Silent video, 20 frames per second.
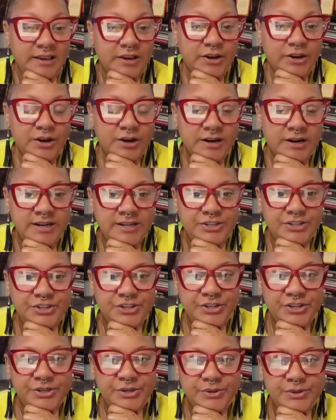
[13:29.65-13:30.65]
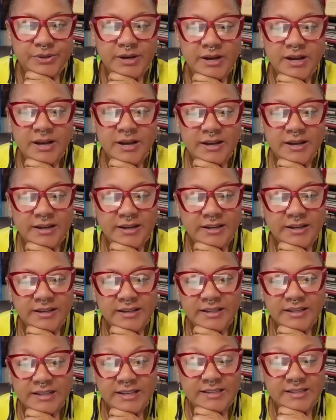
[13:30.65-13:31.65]
encourage you
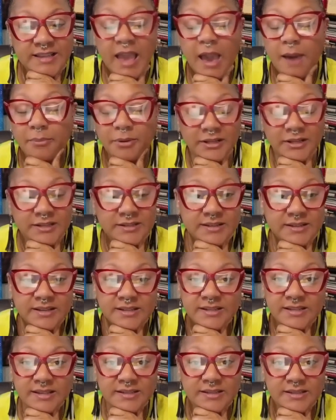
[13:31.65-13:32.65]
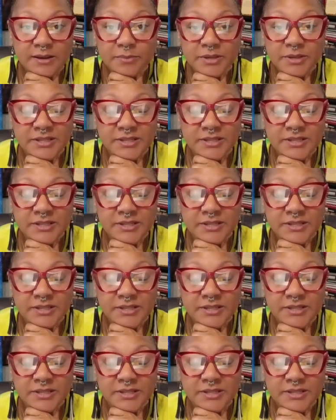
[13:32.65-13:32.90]
in this capitalistic system.